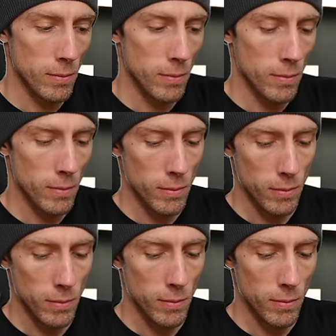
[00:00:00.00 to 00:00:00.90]

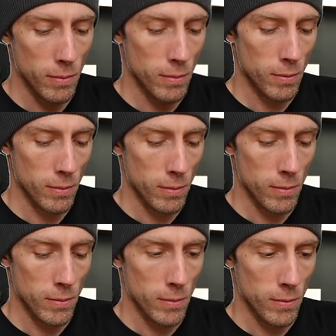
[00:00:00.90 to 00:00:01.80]

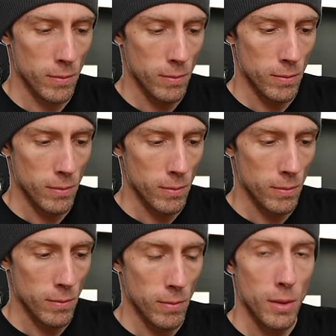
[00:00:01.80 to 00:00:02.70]

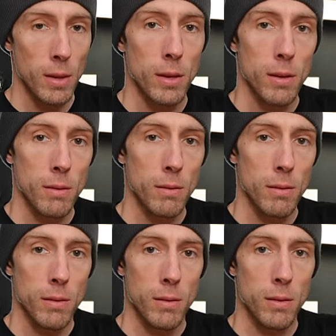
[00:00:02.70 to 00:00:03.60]

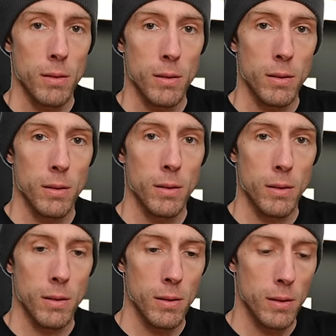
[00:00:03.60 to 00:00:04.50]

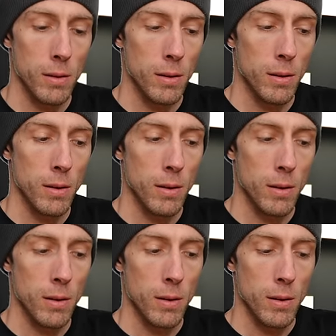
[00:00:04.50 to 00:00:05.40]

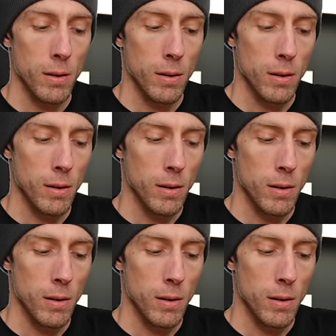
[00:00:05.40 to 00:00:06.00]
(no one is talking)